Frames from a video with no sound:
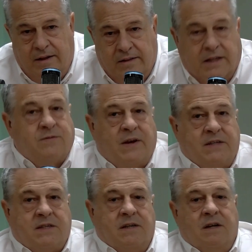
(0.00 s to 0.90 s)
Let's
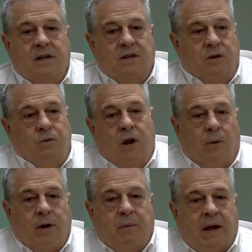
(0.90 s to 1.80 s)
face it, you
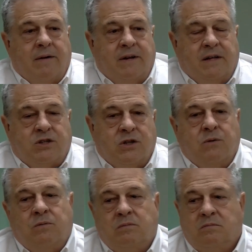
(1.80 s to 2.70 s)
knowing about an issue,